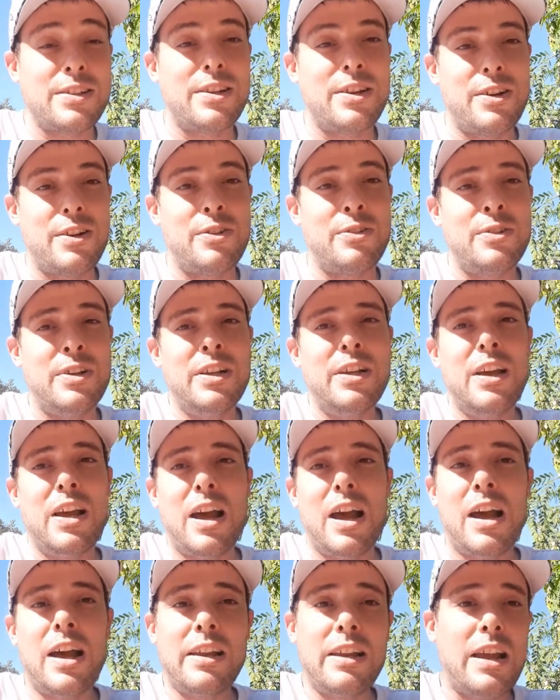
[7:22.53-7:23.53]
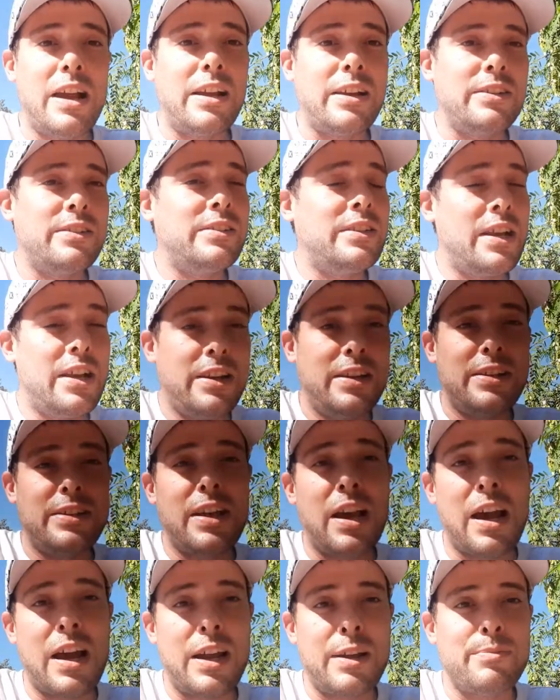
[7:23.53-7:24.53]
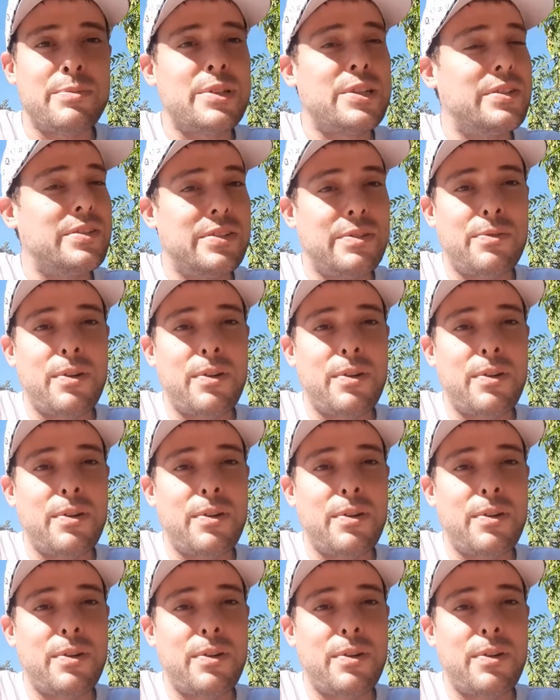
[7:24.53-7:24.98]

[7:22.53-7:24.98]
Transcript: So I got Danny Dimes.